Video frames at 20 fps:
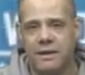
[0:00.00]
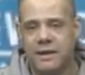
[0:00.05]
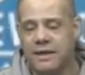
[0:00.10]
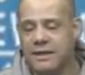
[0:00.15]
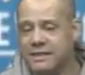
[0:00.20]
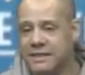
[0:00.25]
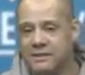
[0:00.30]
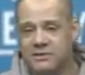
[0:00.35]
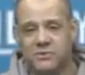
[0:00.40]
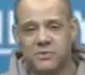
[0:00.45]

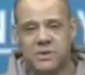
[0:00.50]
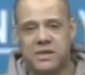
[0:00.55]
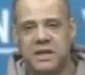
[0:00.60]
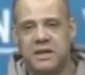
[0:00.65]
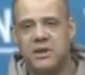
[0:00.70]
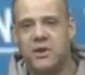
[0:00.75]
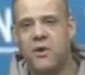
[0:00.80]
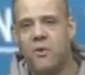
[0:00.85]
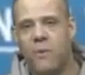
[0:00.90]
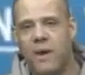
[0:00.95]
There's really
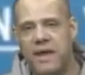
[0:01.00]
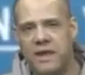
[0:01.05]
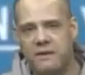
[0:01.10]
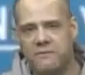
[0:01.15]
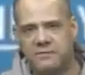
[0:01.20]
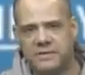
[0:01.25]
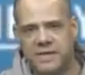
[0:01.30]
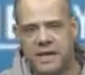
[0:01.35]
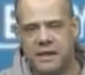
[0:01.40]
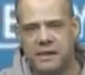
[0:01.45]
no way of
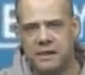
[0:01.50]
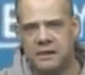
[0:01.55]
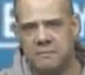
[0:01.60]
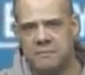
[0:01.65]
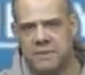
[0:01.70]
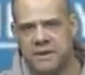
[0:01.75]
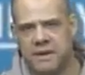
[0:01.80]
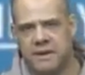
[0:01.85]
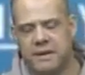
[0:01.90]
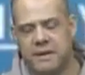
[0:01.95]
telling,
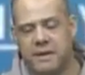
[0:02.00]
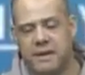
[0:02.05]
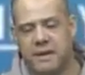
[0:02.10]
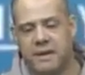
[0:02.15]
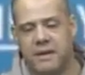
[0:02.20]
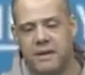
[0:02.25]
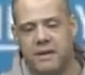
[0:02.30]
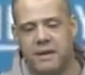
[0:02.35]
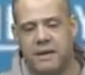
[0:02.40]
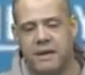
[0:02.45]
but
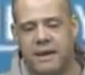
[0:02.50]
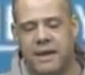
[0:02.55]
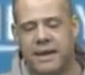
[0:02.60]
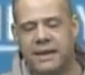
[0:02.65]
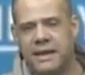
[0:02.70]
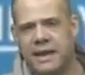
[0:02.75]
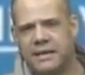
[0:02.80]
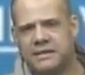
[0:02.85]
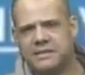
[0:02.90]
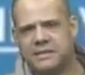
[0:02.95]

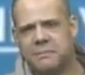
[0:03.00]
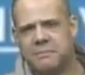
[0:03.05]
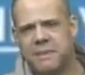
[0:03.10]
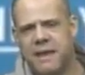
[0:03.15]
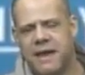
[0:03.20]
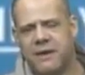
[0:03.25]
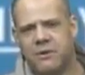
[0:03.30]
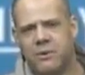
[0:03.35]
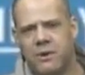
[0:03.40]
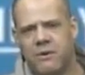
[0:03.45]
it's a
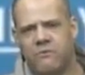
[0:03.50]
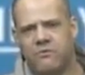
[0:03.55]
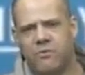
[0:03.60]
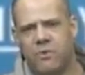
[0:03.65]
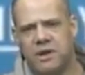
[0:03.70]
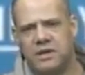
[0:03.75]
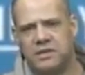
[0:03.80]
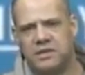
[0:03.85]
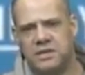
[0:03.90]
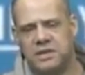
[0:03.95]
matter of
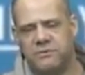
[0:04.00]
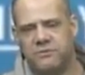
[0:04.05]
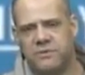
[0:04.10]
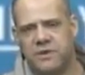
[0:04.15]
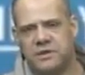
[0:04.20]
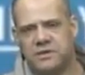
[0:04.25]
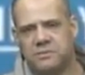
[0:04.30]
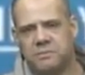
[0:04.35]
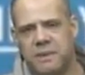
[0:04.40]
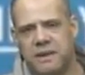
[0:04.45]
what
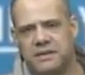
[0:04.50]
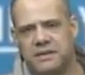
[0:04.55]
defense makes